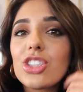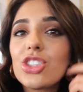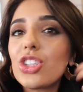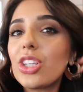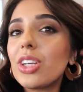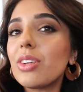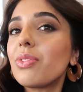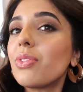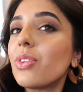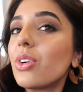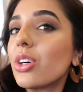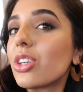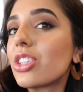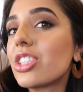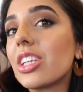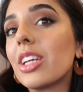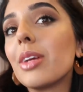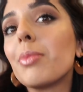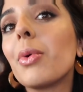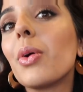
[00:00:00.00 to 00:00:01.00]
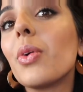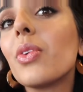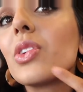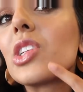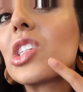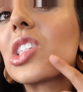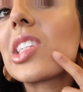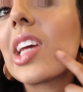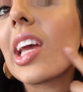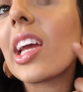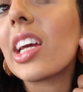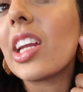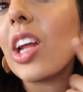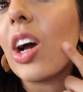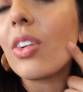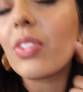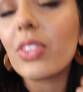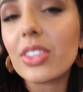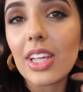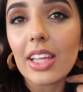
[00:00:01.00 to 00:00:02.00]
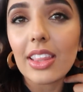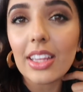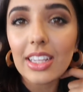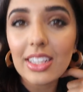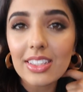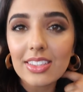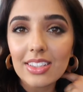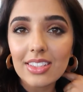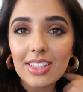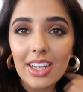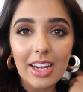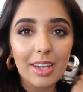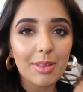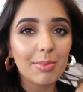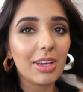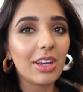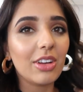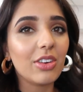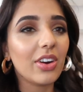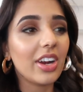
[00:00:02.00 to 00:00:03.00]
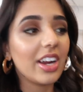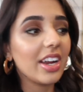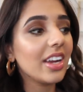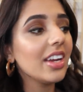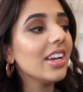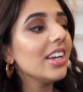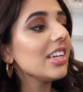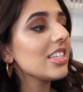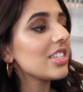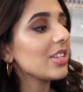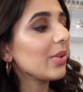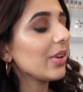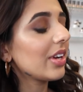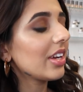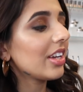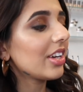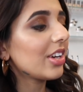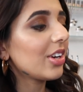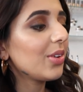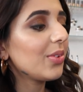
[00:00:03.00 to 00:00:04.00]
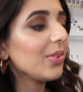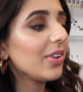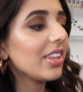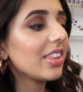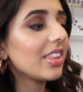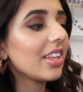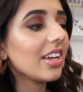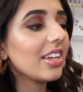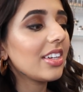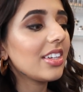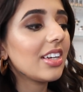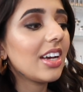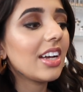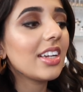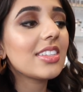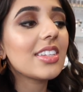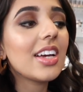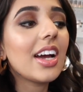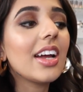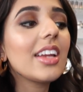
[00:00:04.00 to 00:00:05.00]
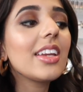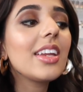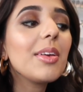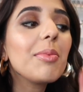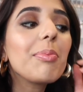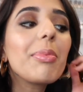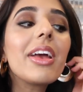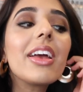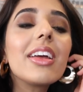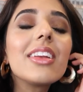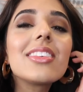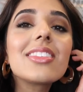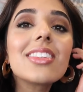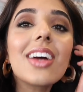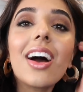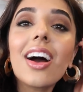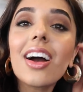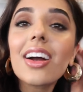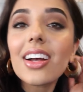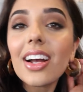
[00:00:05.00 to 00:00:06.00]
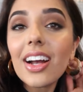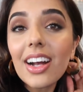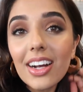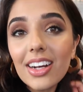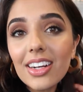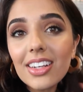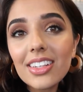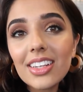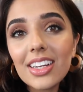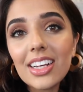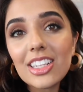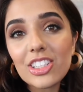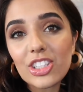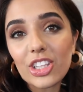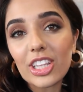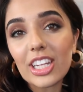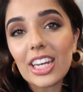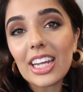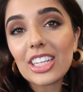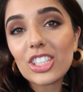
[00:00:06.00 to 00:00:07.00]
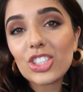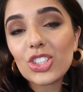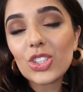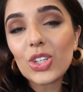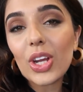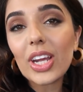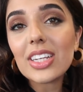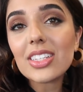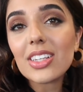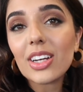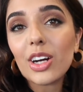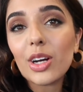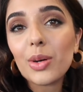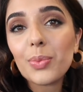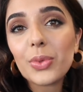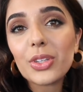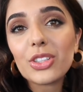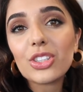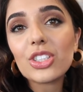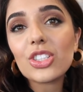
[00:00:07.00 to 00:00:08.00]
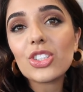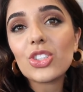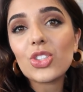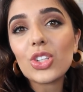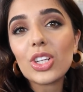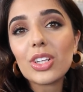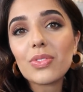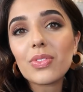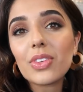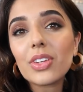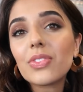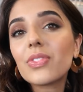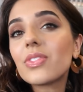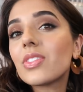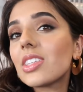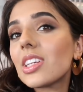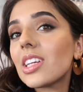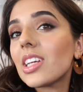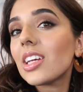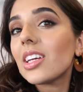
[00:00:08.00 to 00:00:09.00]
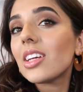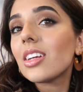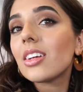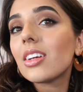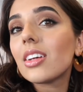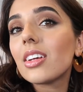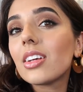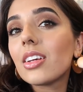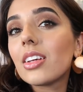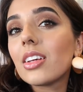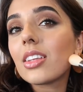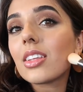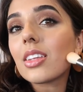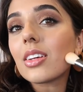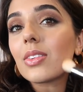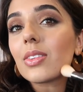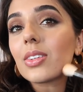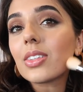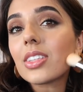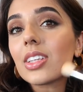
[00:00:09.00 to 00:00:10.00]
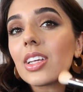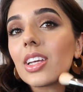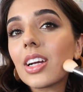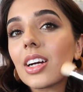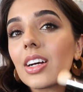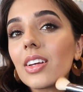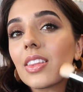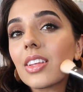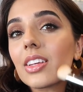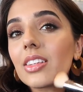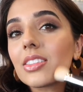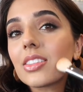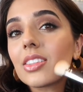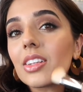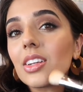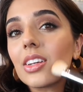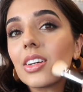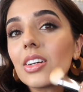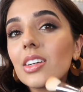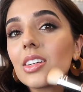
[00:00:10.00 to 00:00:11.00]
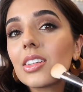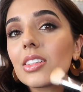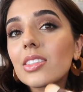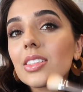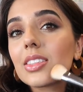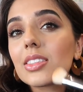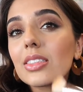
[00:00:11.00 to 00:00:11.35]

G40, but we've just taken it off because I think it's a tiny bit grey. So we're going to go with a tiny bit darker, so the next shade up, which is G50. So we'll see how this looks.